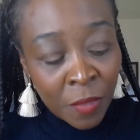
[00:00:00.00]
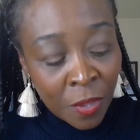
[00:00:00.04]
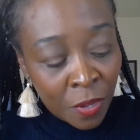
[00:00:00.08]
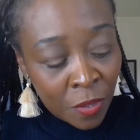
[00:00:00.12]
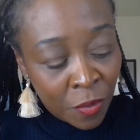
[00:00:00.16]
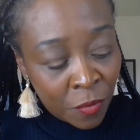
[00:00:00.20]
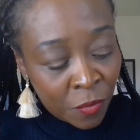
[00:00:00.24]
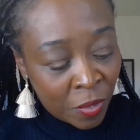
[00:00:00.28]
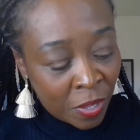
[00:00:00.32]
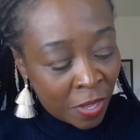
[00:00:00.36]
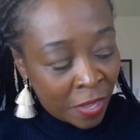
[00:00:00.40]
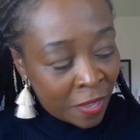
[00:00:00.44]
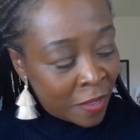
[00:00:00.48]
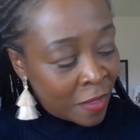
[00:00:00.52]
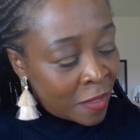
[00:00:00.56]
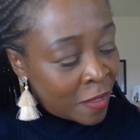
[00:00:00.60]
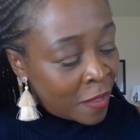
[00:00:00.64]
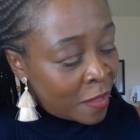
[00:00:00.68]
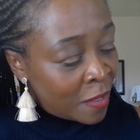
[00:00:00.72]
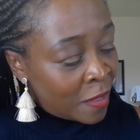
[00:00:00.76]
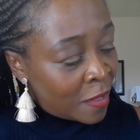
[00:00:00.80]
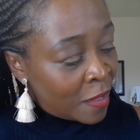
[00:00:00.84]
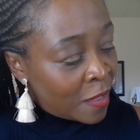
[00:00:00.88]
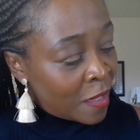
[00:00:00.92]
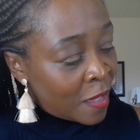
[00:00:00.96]
Okay.
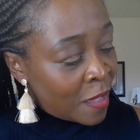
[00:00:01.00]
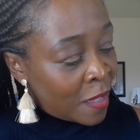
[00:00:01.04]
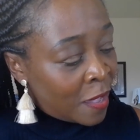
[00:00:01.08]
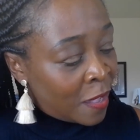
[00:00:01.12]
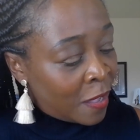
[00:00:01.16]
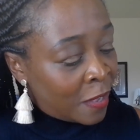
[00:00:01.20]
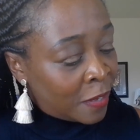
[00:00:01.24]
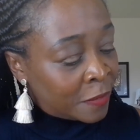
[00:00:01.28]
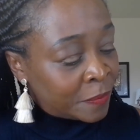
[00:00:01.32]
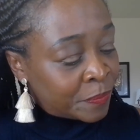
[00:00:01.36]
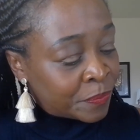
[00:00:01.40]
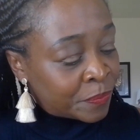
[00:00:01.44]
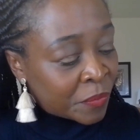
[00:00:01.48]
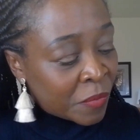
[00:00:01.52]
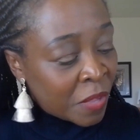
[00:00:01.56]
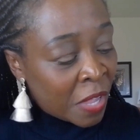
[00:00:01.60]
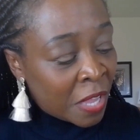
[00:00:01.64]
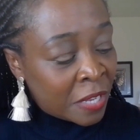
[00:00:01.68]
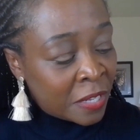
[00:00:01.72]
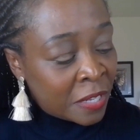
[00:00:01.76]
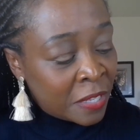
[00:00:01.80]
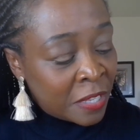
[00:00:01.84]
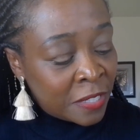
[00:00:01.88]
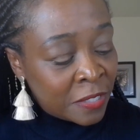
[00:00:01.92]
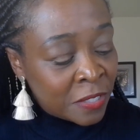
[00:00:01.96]
Um,
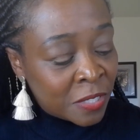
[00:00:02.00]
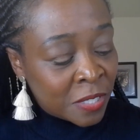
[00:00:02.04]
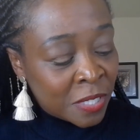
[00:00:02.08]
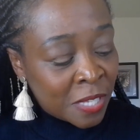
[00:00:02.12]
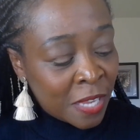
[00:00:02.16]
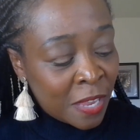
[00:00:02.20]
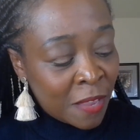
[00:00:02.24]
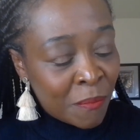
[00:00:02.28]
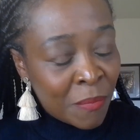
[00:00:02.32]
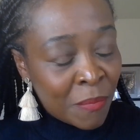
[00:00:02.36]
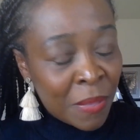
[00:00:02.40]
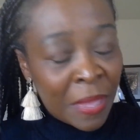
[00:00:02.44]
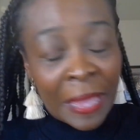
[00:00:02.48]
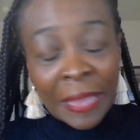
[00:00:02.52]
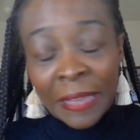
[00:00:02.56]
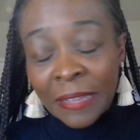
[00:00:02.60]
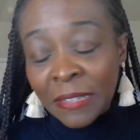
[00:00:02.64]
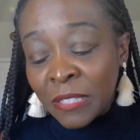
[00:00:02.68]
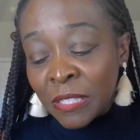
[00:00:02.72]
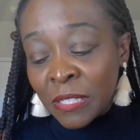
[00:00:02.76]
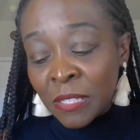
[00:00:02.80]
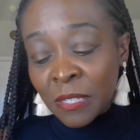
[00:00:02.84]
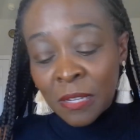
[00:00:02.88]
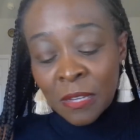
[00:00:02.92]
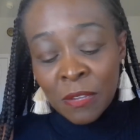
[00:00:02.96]
and these
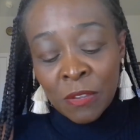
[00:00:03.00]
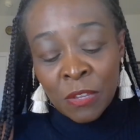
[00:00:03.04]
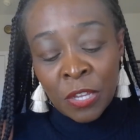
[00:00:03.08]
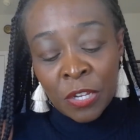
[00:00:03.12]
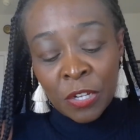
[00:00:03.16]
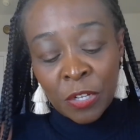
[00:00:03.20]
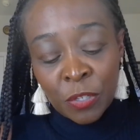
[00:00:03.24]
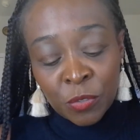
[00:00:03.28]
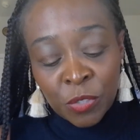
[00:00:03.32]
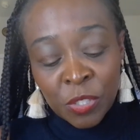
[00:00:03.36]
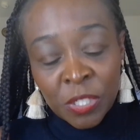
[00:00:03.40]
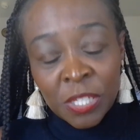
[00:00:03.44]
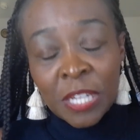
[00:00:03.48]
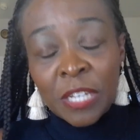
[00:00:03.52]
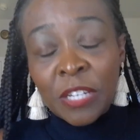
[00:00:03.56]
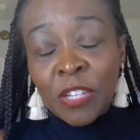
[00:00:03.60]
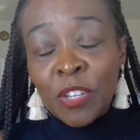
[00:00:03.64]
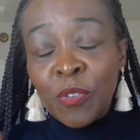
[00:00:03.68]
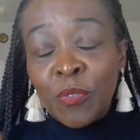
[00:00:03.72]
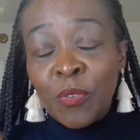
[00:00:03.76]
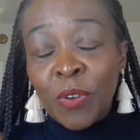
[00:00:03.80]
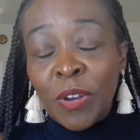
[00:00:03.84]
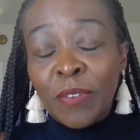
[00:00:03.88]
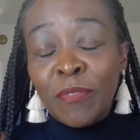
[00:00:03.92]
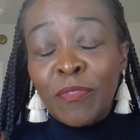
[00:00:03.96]
setbacks, you know, set
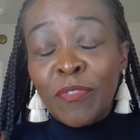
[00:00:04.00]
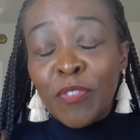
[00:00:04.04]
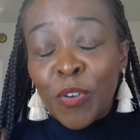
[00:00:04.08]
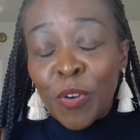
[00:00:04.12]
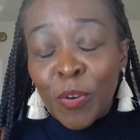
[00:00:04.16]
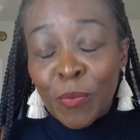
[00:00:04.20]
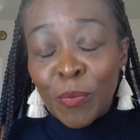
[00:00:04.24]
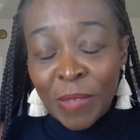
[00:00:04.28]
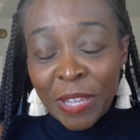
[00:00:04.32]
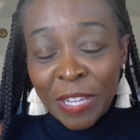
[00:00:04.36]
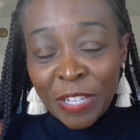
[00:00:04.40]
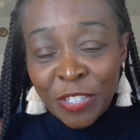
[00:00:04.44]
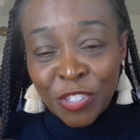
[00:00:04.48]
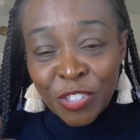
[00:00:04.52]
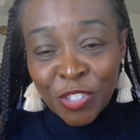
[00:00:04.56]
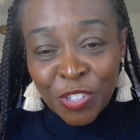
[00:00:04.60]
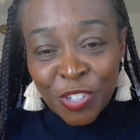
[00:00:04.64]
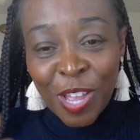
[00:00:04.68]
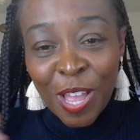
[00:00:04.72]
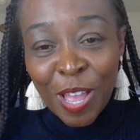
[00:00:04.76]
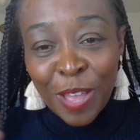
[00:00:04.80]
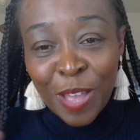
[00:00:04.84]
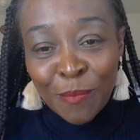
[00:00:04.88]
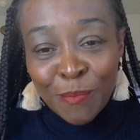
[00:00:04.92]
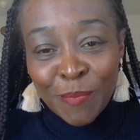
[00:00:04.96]
you up for a major
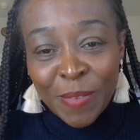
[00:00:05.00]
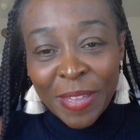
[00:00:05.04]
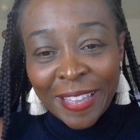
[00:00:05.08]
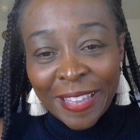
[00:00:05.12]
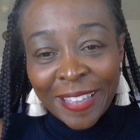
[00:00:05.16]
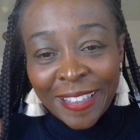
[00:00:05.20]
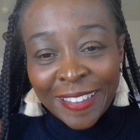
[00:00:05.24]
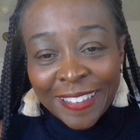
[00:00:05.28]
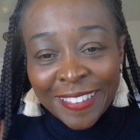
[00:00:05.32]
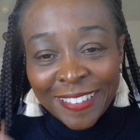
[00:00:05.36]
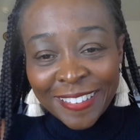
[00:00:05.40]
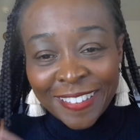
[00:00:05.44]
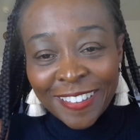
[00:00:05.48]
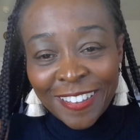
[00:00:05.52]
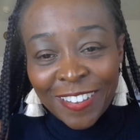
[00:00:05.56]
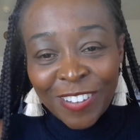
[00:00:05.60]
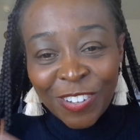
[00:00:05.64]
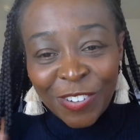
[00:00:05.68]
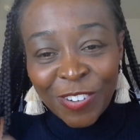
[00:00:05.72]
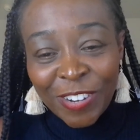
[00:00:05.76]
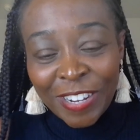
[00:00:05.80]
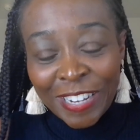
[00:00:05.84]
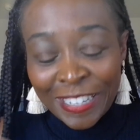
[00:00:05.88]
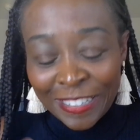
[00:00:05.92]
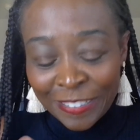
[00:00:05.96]
comeback.
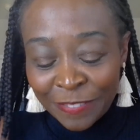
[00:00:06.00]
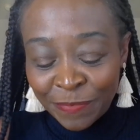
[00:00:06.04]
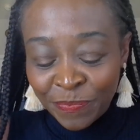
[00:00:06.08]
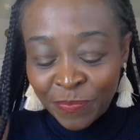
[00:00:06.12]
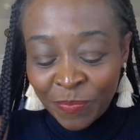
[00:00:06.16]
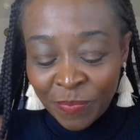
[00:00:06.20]
All right.